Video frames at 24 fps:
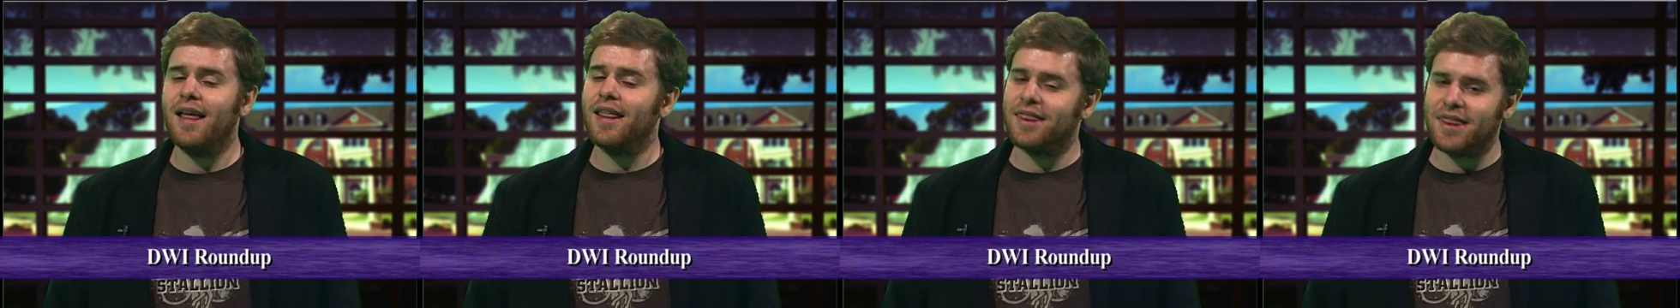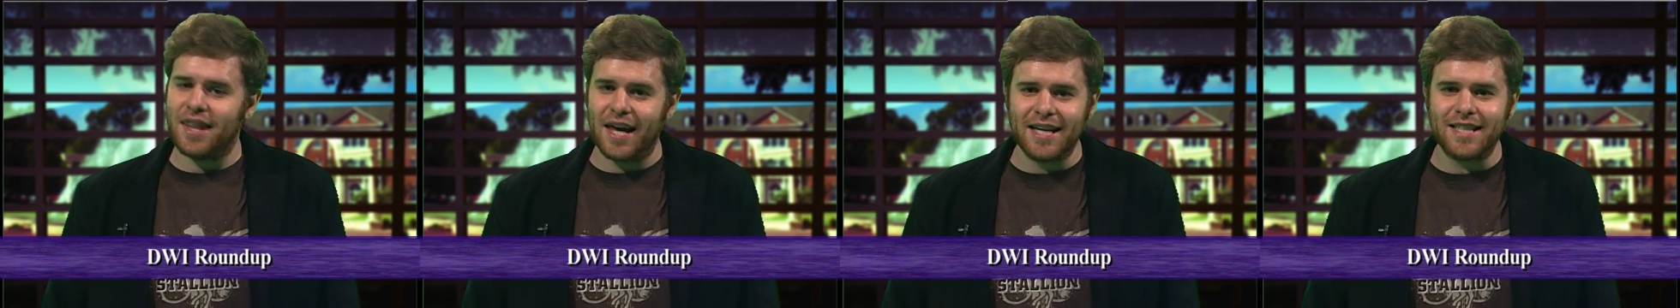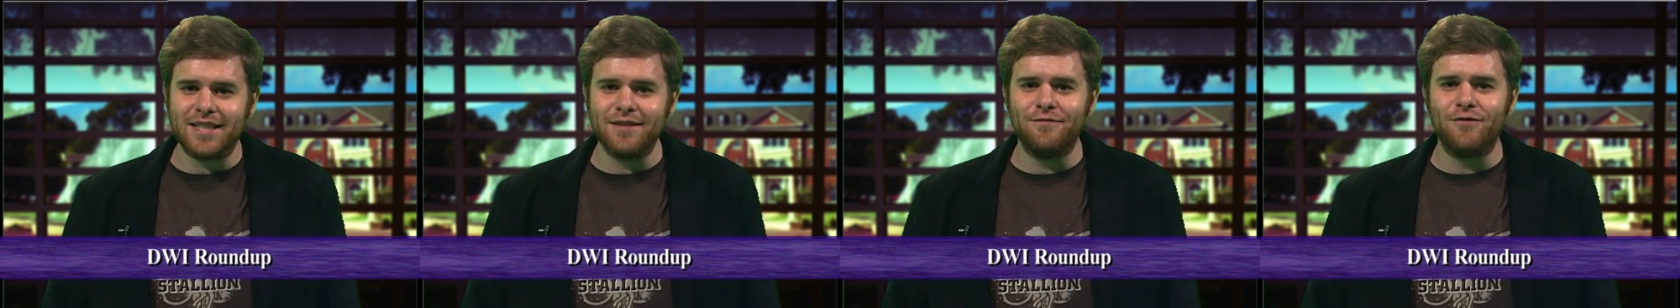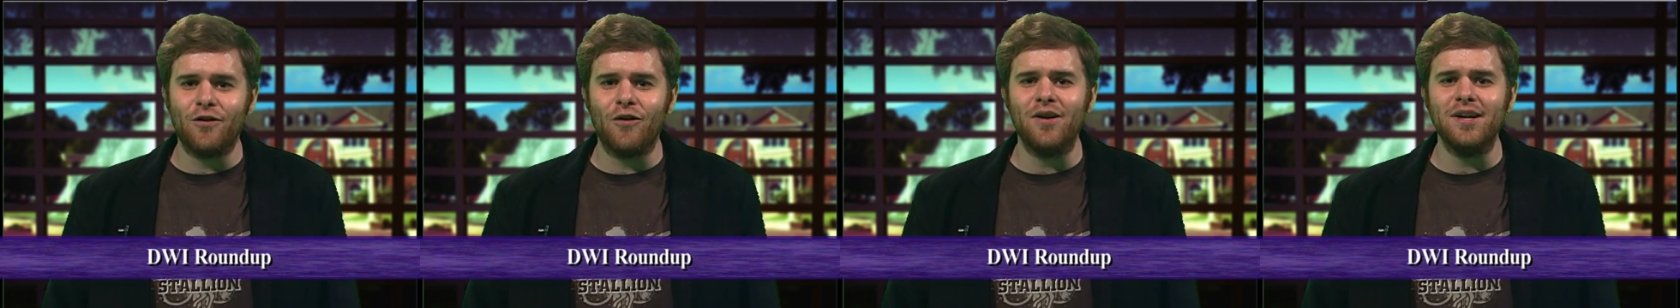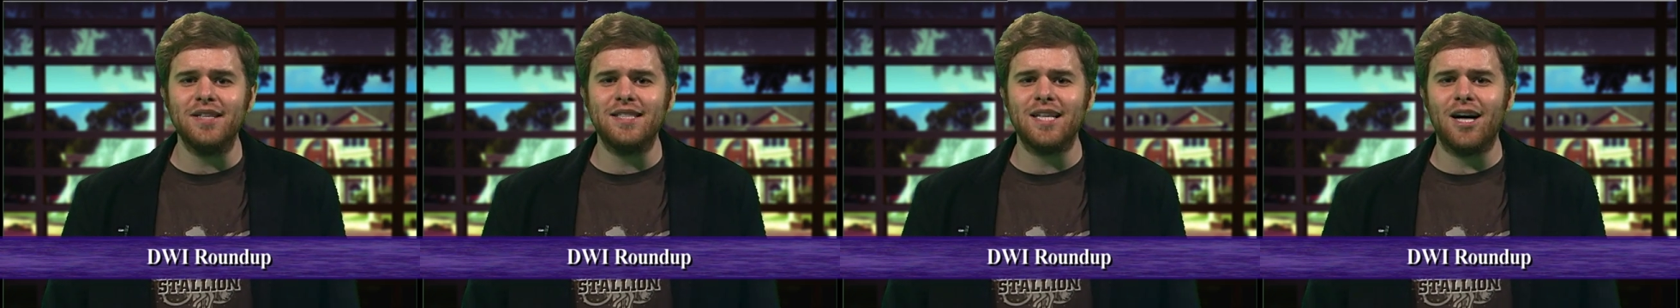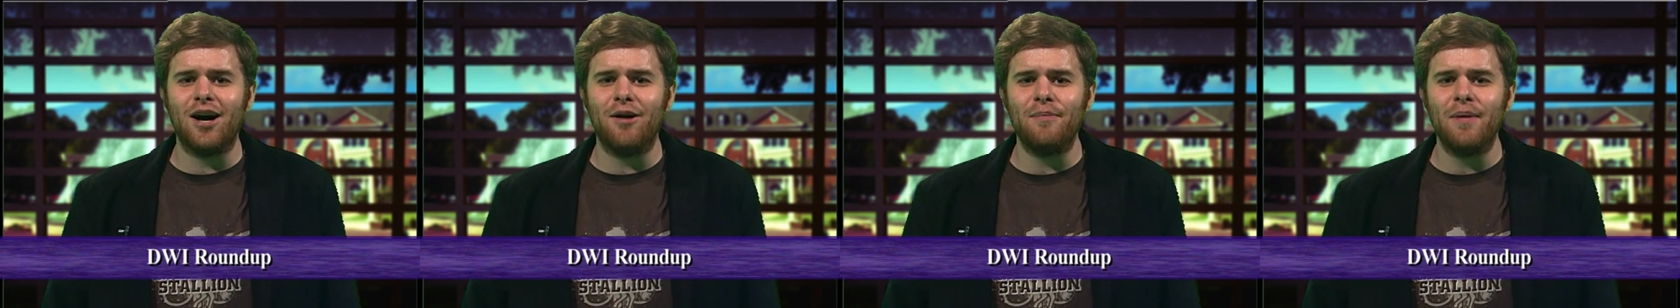thanked him for
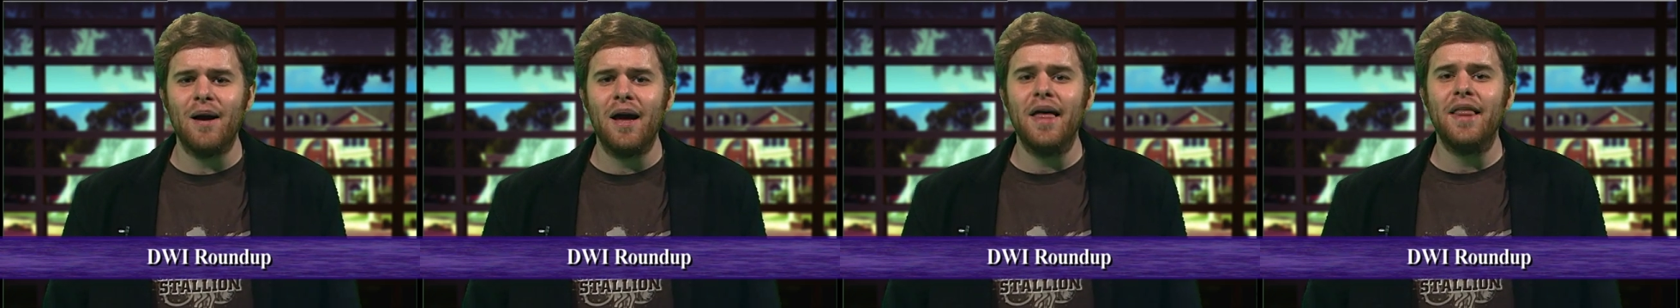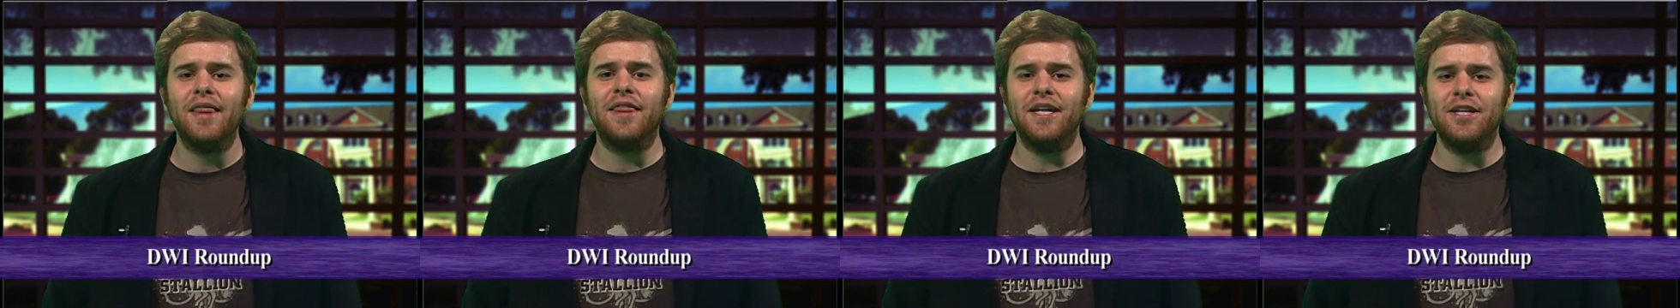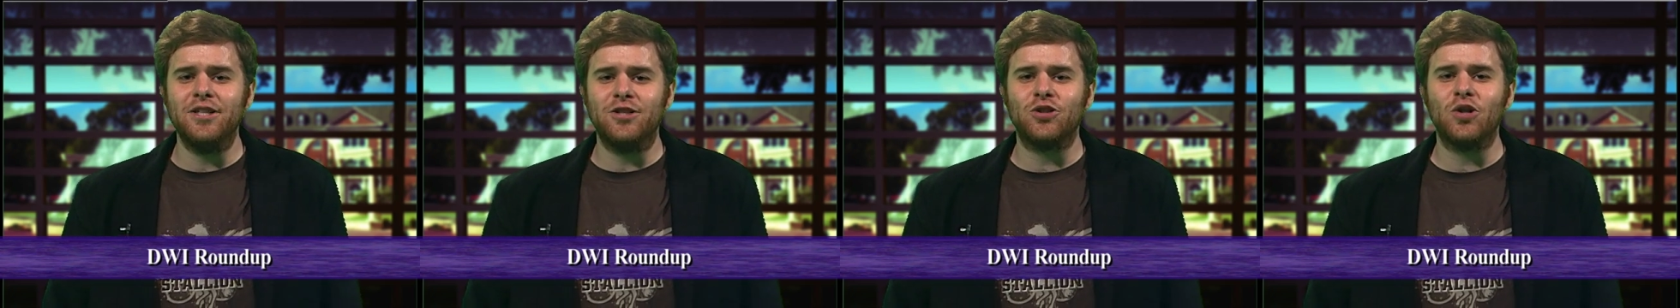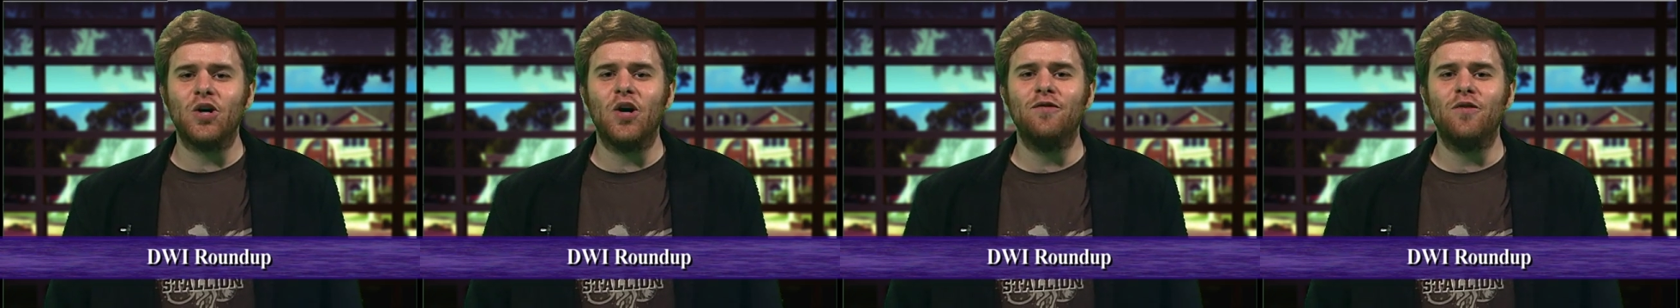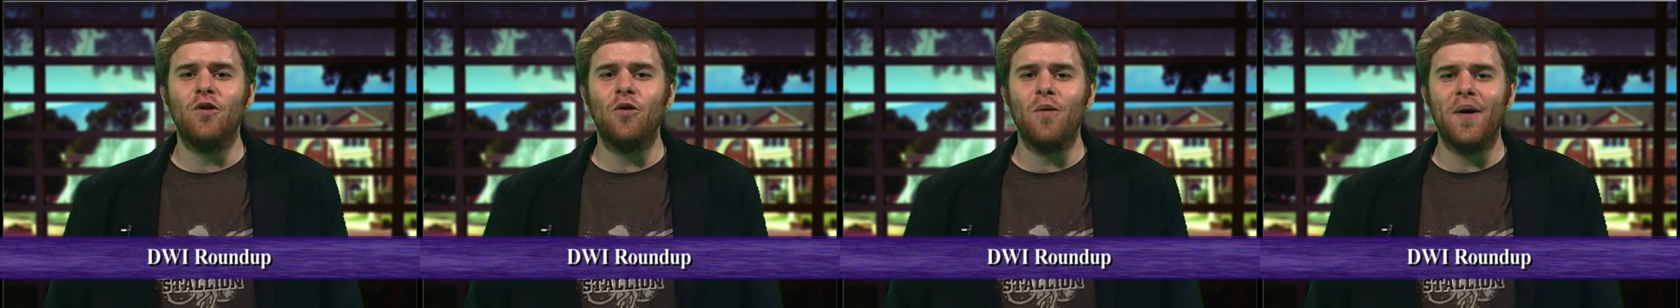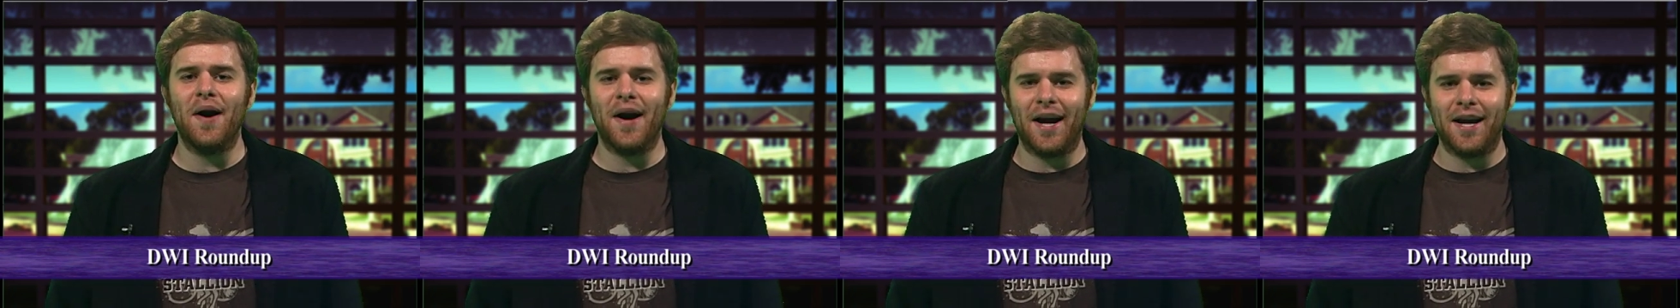his help, then drove
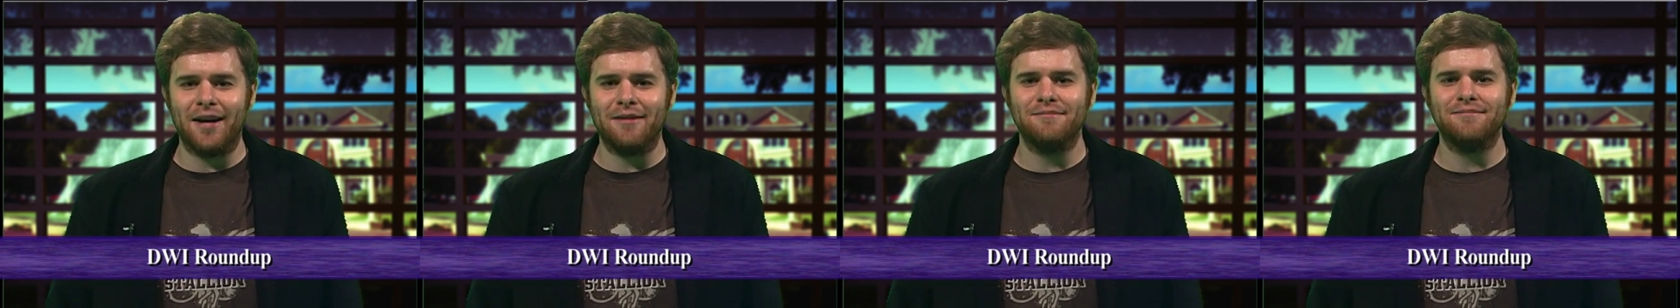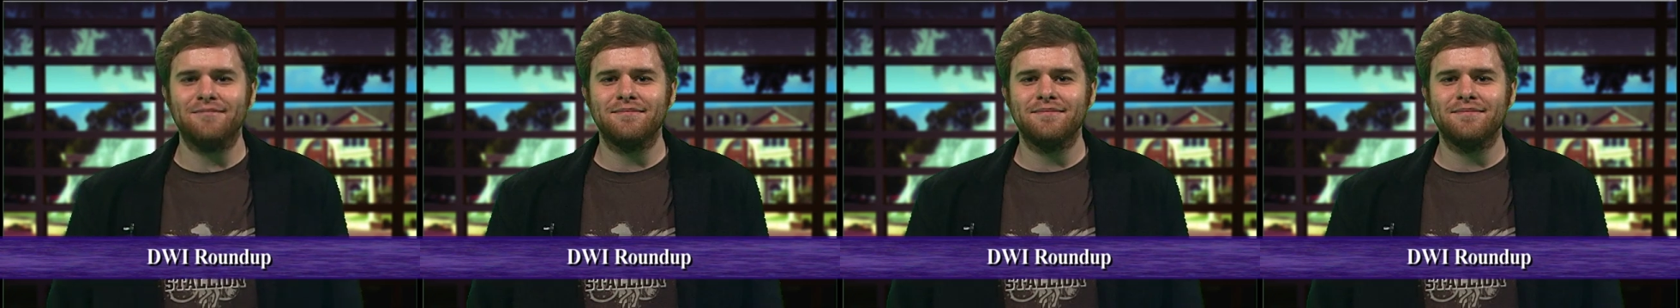away.